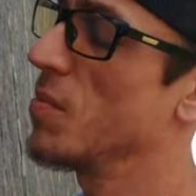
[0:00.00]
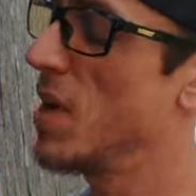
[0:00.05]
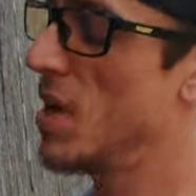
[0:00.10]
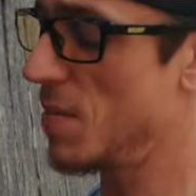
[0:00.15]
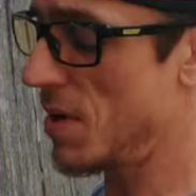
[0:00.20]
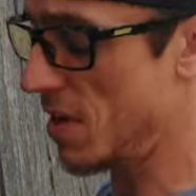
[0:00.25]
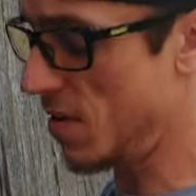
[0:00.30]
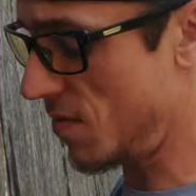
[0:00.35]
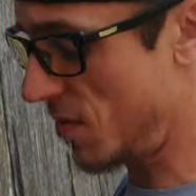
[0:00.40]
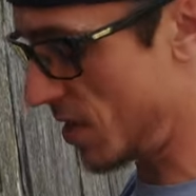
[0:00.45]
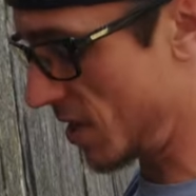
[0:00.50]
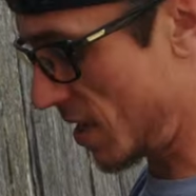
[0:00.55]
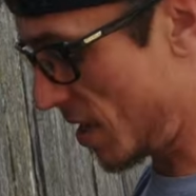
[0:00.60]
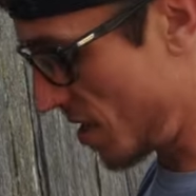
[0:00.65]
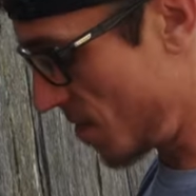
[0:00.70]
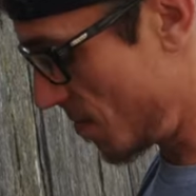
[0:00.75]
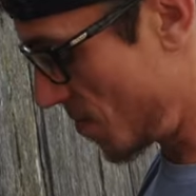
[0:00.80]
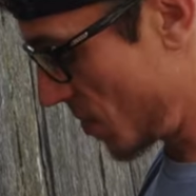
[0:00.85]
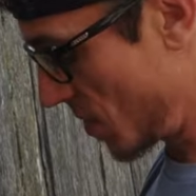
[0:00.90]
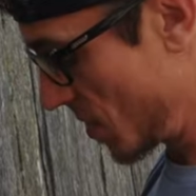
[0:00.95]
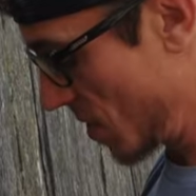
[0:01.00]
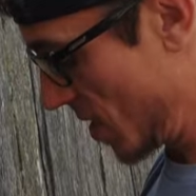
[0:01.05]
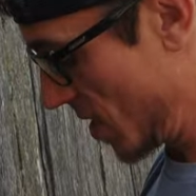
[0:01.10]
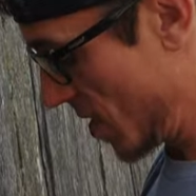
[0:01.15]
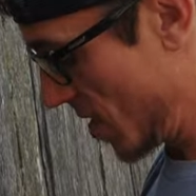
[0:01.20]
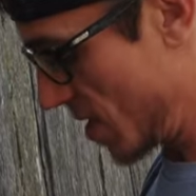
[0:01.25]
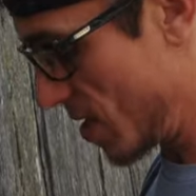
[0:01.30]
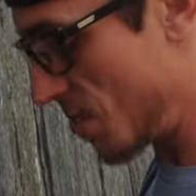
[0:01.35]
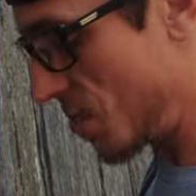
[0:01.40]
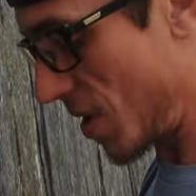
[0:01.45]
or maybe even keep,
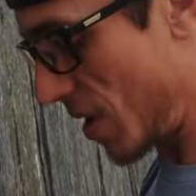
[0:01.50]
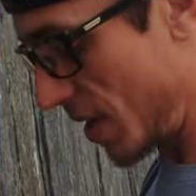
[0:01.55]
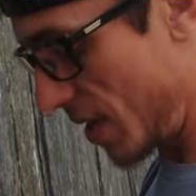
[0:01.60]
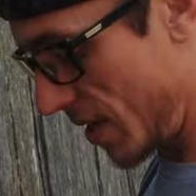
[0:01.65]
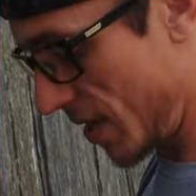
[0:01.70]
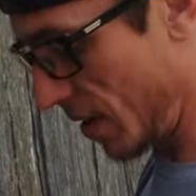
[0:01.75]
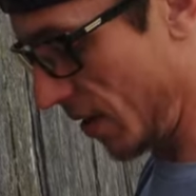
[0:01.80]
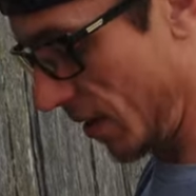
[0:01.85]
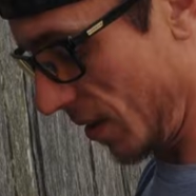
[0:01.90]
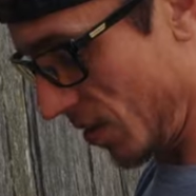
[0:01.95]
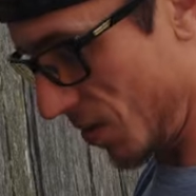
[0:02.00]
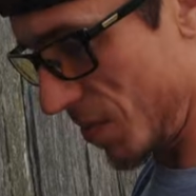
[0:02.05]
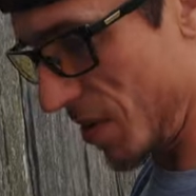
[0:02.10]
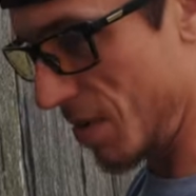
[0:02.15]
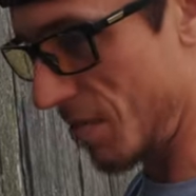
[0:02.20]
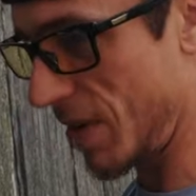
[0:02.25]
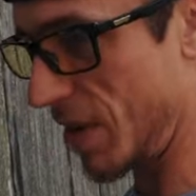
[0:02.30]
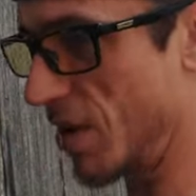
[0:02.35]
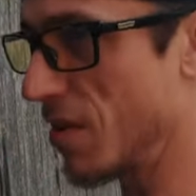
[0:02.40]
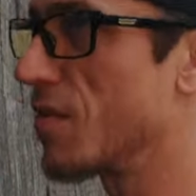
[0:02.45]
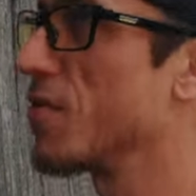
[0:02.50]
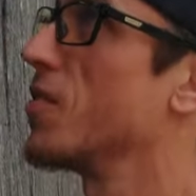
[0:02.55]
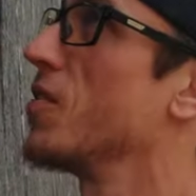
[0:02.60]
you, uh, you probably need a little bit better